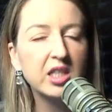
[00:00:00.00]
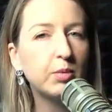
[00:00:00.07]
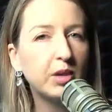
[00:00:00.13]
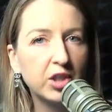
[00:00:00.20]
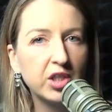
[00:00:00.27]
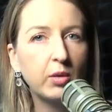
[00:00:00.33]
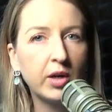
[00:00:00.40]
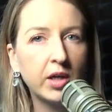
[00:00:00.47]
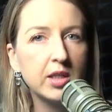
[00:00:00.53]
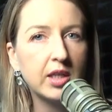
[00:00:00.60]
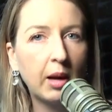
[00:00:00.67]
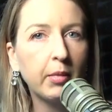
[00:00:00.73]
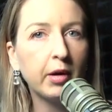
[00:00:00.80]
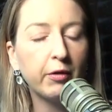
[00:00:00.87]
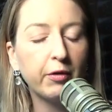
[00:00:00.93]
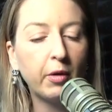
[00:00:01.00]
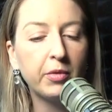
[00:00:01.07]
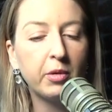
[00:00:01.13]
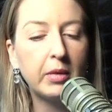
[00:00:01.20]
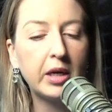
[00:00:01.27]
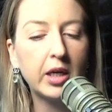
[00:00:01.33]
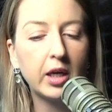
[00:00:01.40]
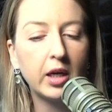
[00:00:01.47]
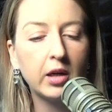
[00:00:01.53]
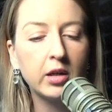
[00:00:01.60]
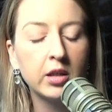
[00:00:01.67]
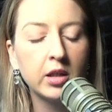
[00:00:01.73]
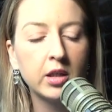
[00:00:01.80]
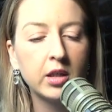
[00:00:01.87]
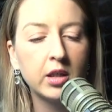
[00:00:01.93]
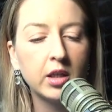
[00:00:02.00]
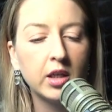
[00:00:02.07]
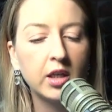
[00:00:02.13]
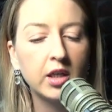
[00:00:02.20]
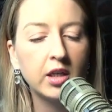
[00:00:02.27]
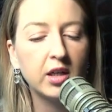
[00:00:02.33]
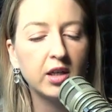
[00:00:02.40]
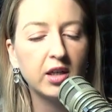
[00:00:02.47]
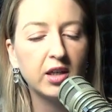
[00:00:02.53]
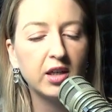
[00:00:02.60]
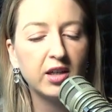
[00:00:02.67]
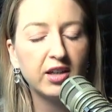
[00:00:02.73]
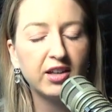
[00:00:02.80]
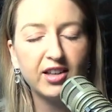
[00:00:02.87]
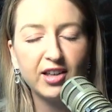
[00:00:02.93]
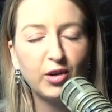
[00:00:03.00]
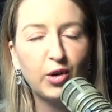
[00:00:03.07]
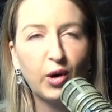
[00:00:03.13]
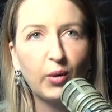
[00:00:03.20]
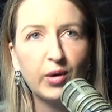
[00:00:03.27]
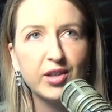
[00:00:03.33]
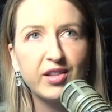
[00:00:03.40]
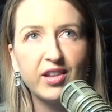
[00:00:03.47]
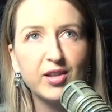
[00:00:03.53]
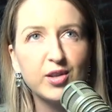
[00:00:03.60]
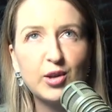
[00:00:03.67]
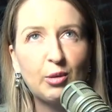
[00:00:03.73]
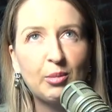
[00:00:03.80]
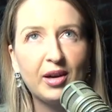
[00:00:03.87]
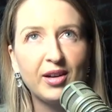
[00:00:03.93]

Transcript: especially when it's coming from the media. I could go into that so